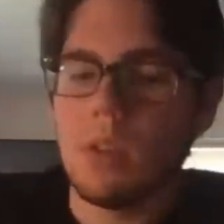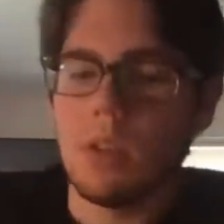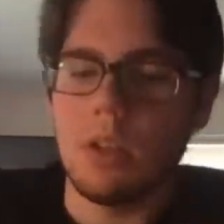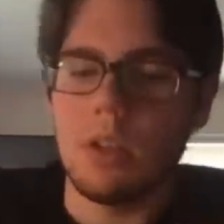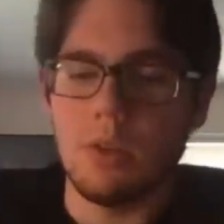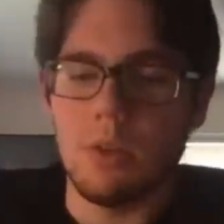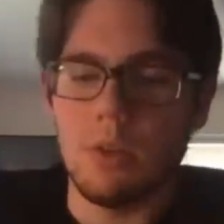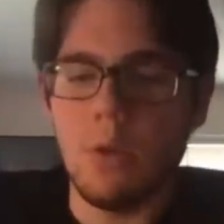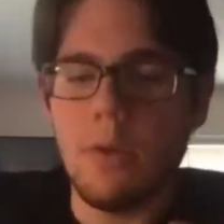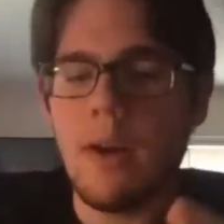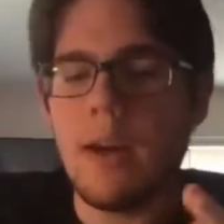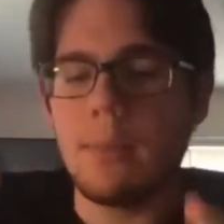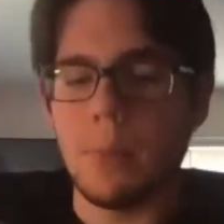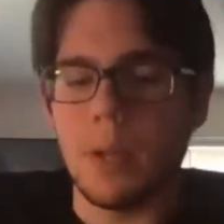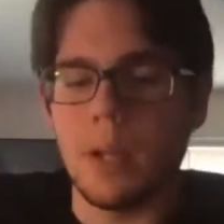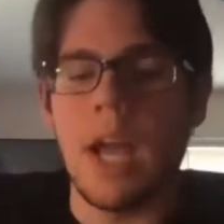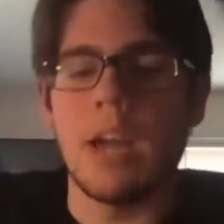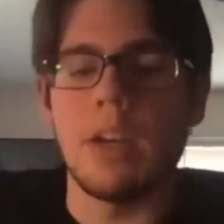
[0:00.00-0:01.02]
You had
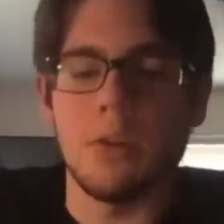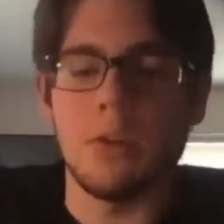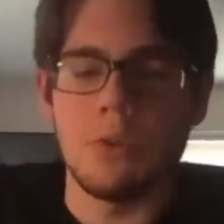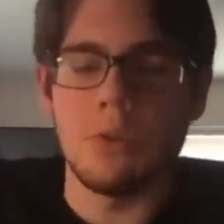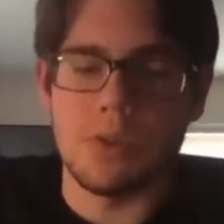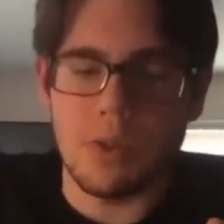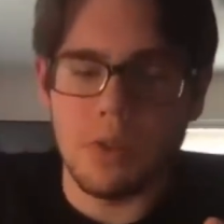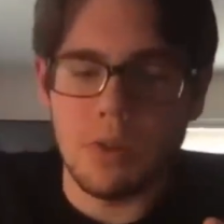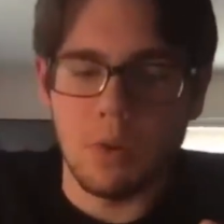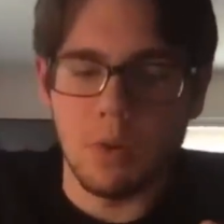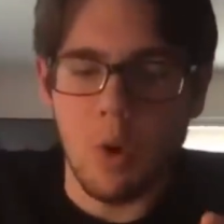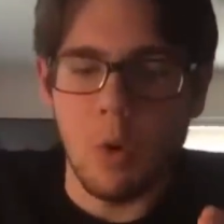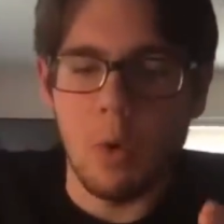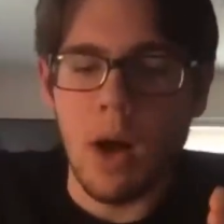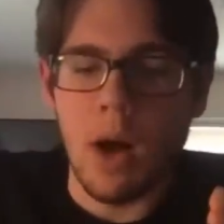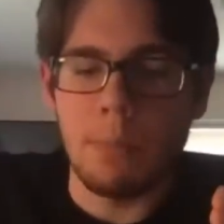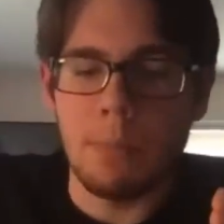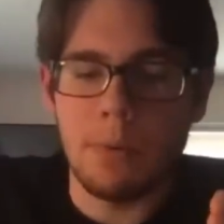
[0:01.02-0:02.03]
millennials grow
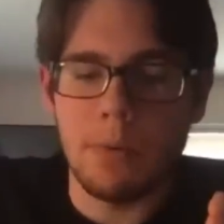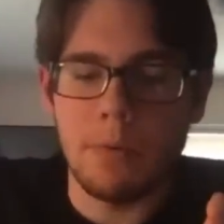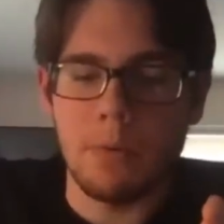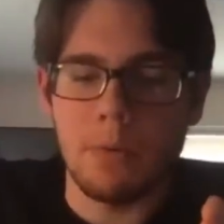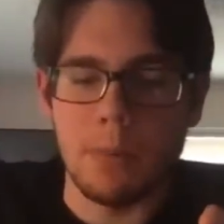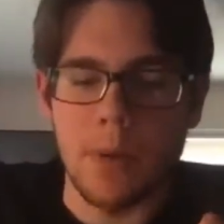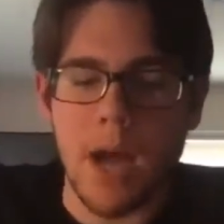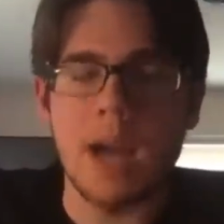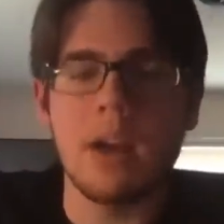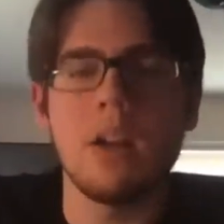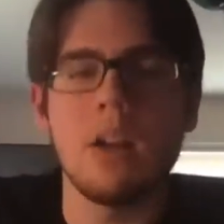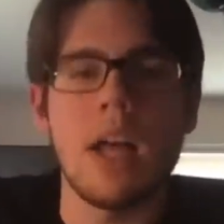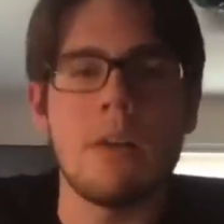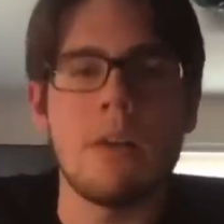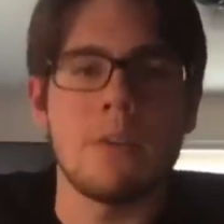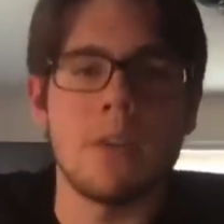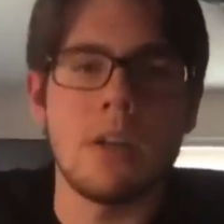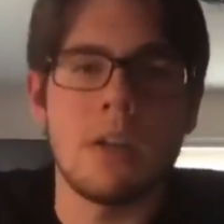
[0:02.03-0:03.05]
up from
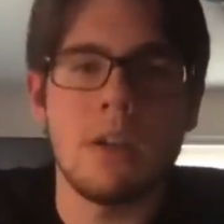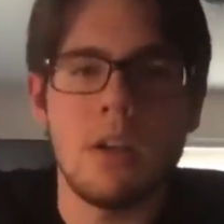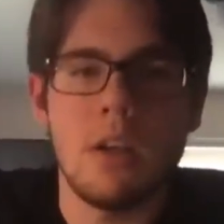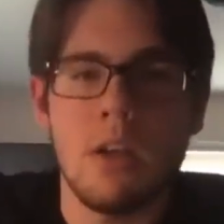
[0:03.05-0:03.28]
9/11,